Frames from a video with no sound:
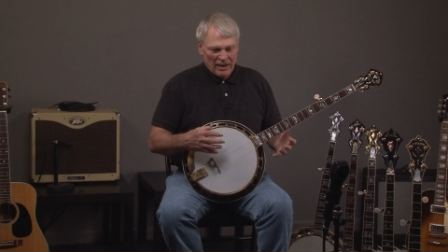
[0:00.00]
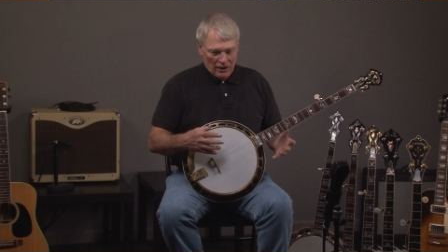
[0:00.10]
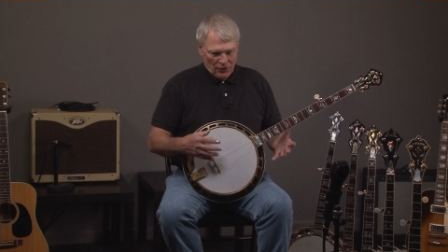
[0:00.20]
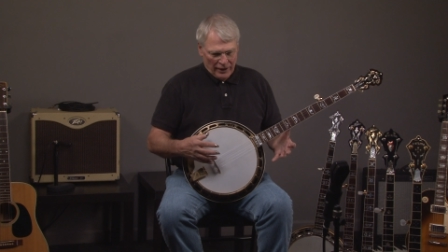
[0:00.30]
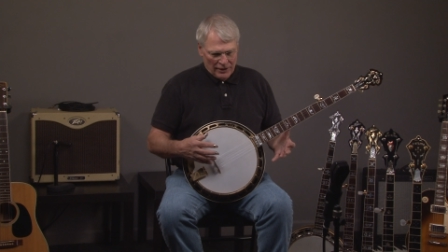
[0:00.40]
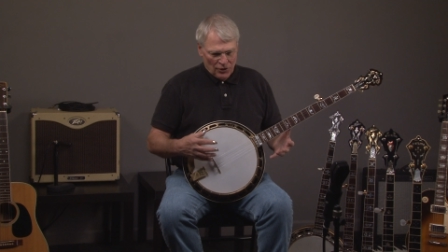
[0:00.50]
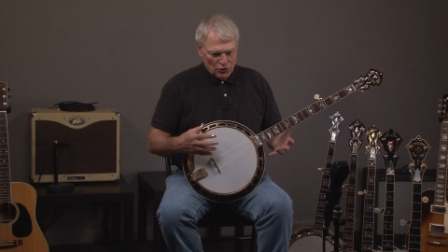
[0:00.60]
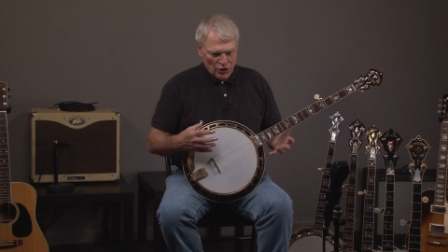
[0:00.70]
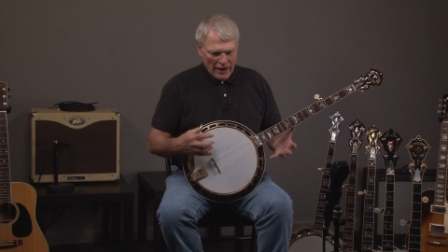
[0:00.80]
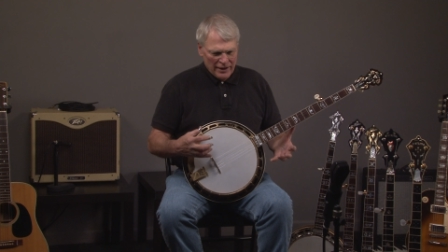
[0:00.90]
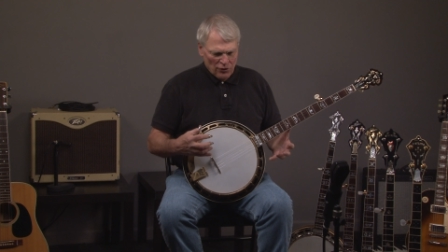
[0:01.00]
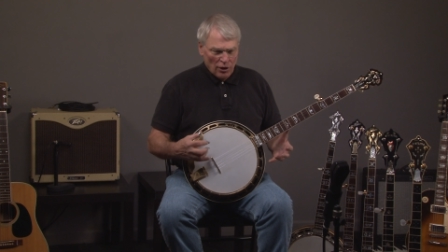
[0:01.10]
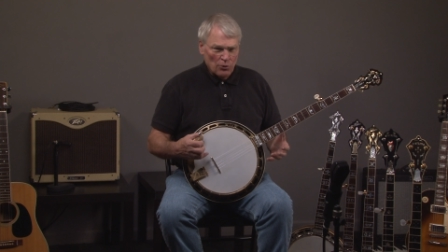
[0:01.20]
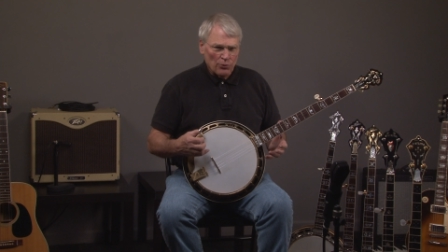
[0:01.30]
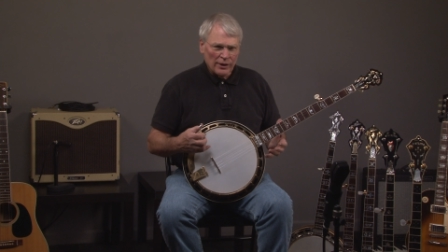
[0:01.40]
Okay, so J.D.
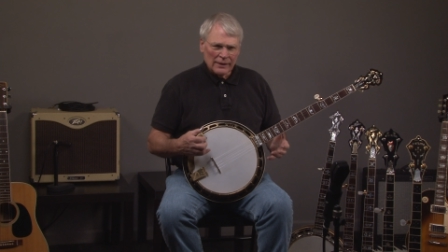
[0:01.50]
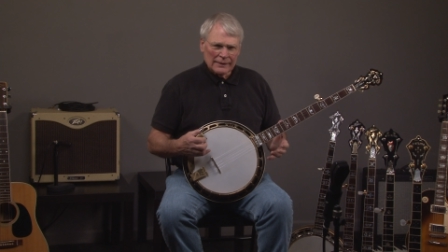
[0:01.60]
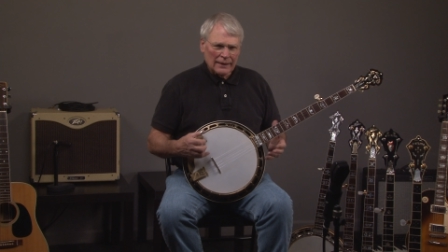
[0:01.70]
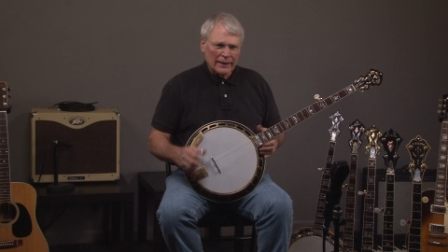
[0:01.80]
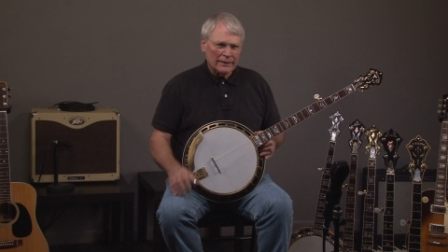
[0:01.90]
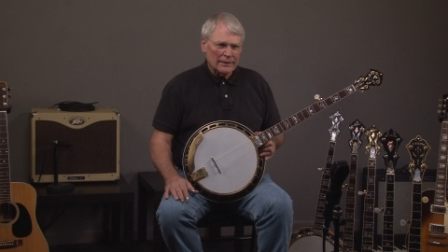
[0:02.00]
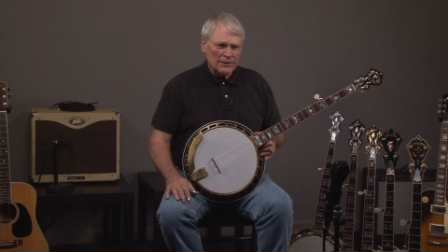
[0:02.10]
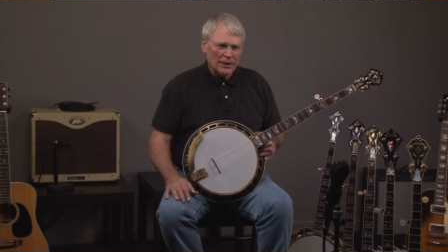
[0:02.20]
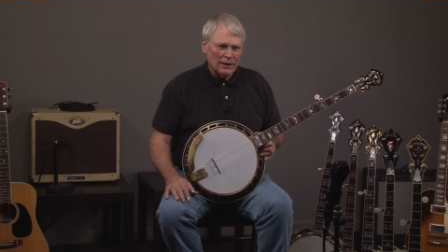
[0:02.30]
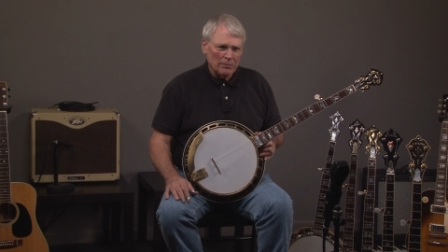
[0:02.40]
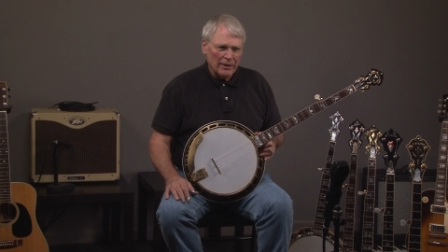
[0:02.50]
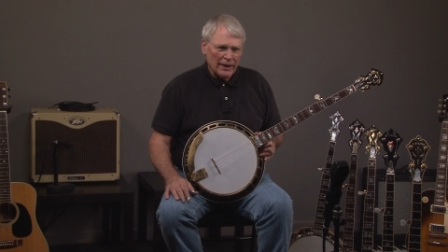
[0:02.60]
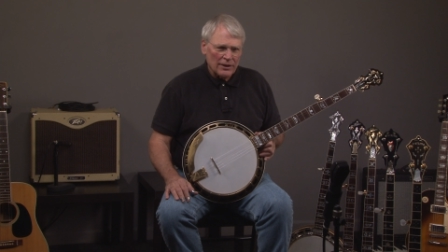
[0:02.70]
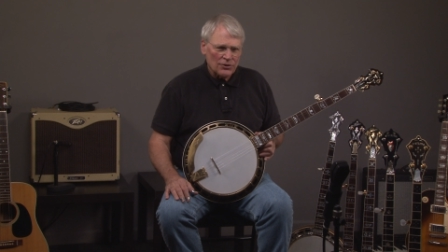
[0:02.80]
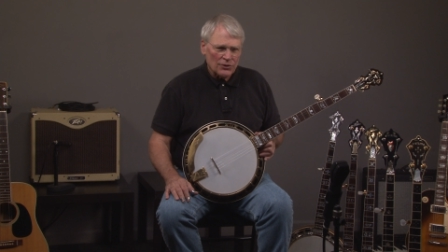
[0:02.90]
Crowe really liked this
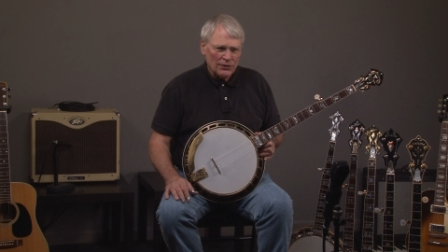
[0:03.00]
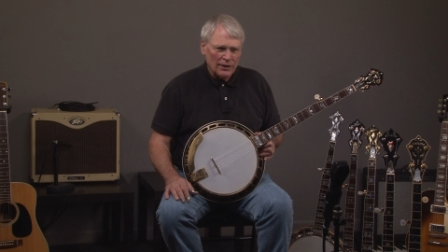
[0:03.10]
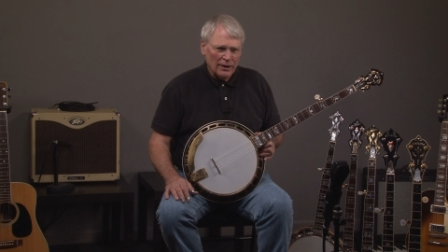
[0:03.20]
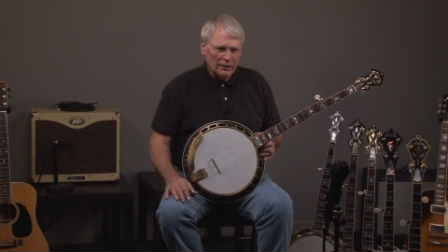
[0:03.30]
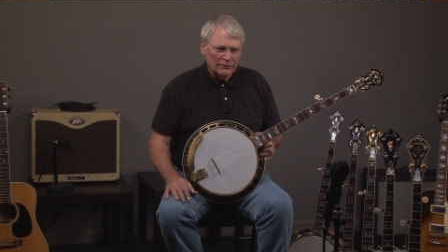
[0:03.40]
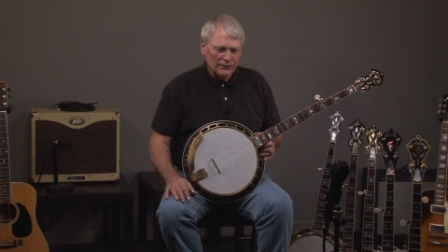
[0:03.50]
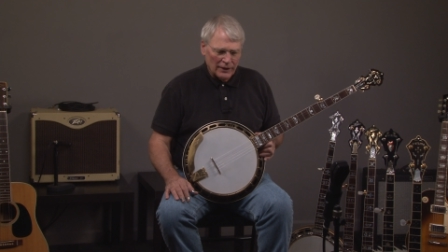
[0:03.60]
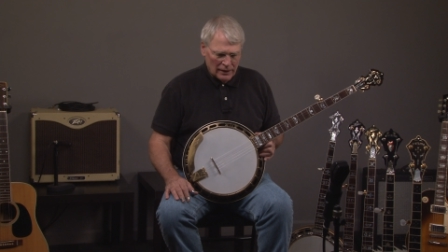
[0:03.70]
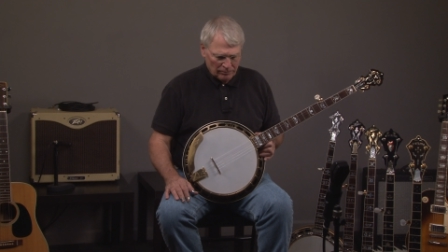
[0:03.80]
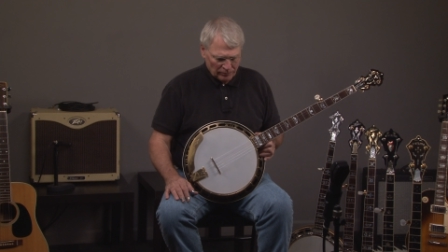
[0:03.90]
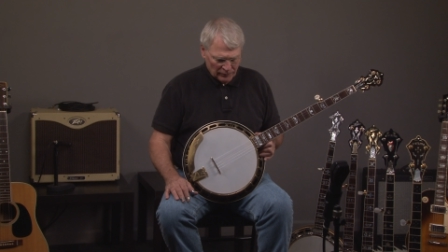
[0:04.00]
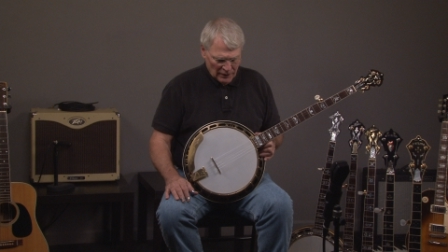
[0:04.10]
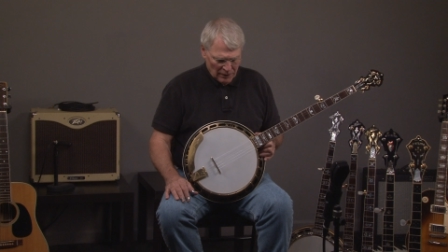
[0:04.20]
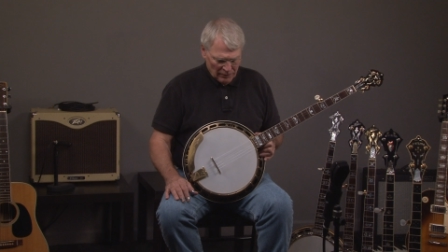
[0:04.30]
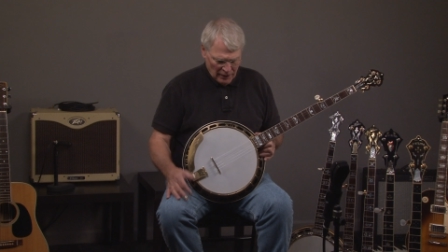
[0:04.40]
combination of uh,
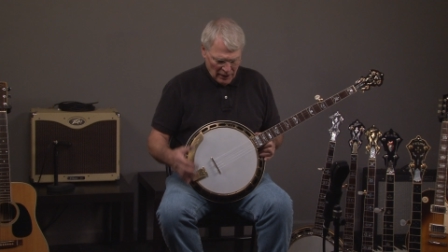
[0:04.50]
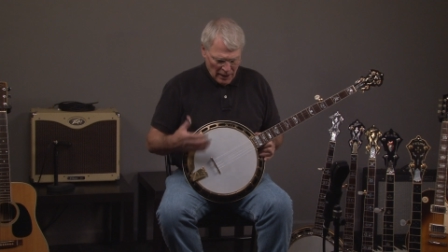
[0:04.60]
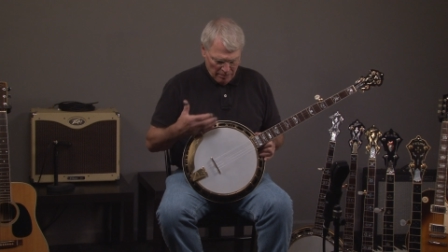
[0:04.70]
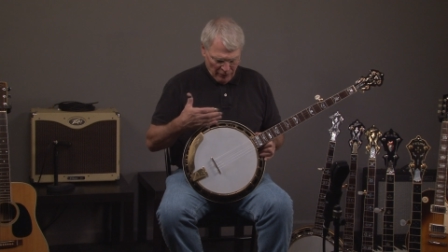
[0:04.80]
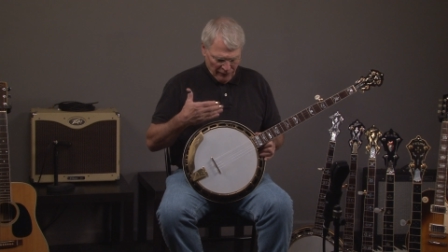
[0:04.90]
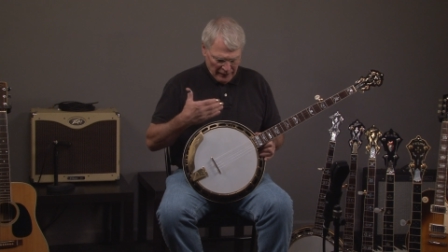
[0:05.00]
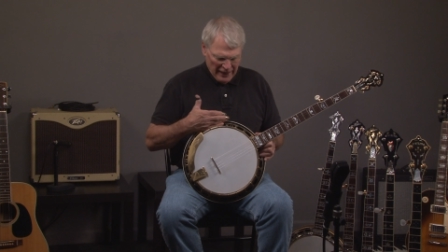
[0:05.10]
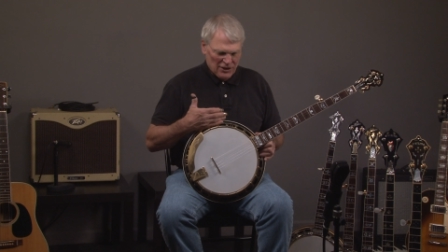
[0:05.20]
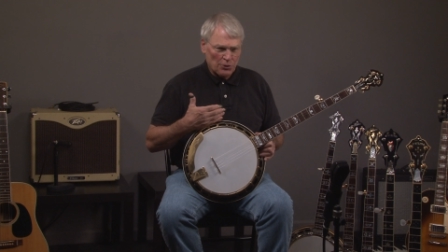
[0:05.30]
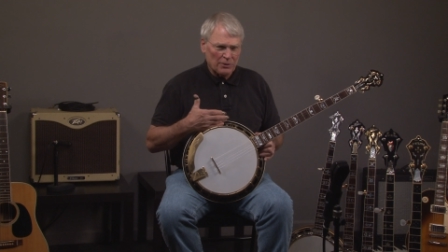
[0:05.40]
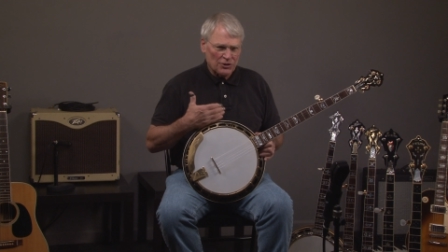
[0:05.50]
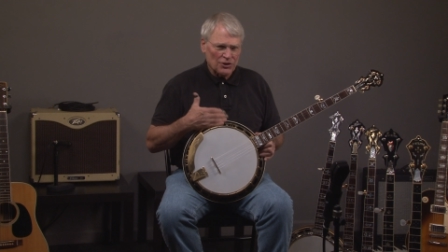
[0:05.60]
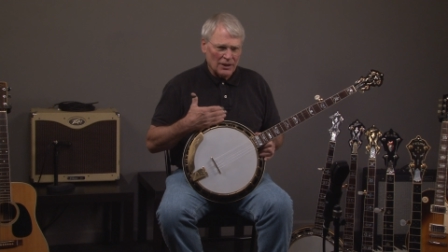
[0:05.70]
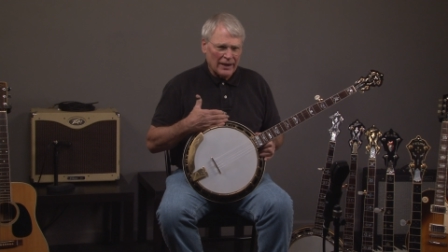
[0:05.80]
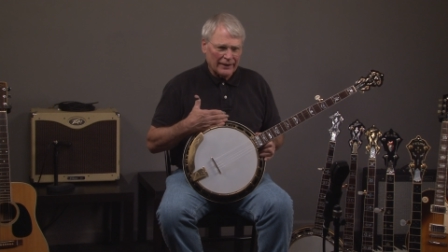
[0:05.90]
the, the copper flashing, which is
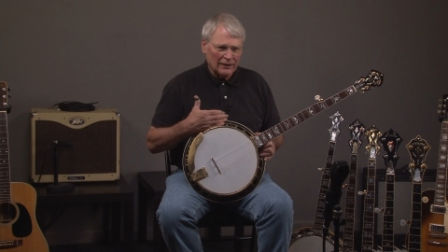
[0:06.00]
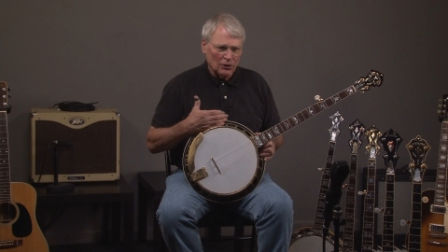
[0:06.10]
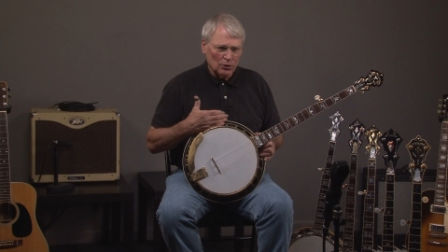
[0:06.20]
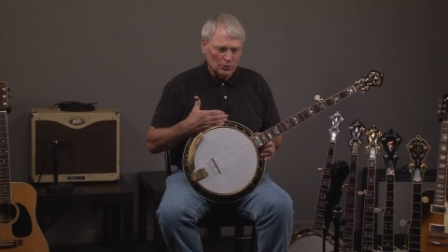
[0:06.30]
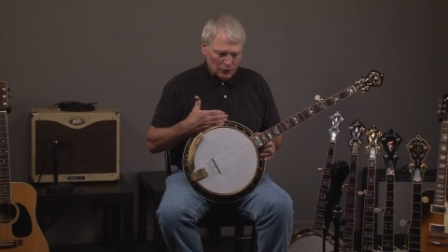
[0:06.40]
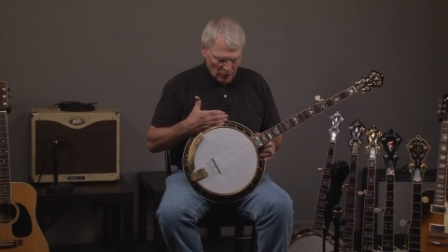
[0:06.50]
like gold,